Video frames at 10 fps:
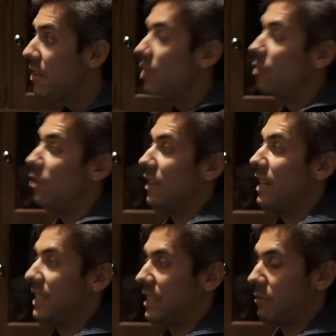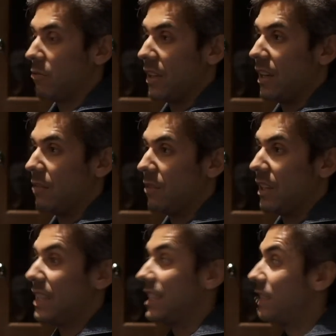with the
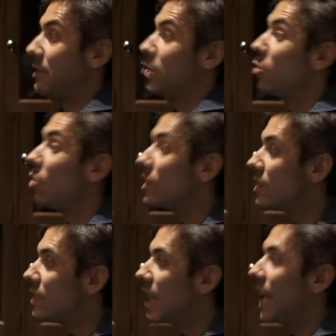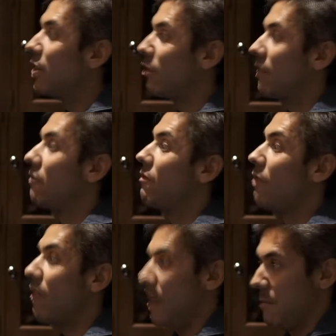necessary tools in order for
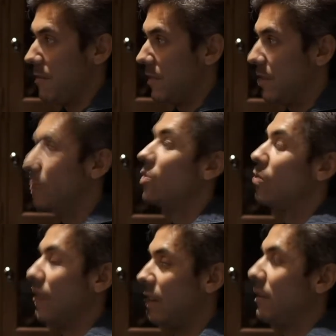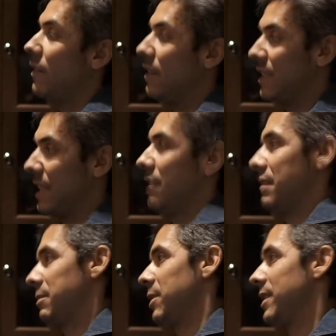them to deliver the desired
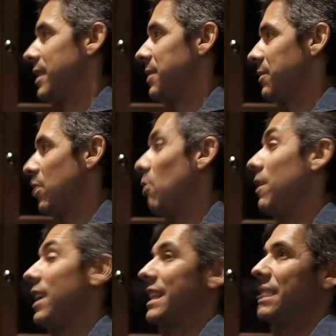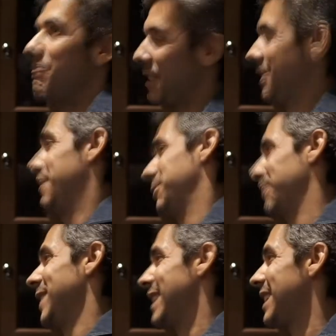experience or the expected
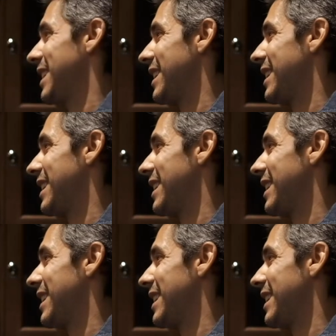experience.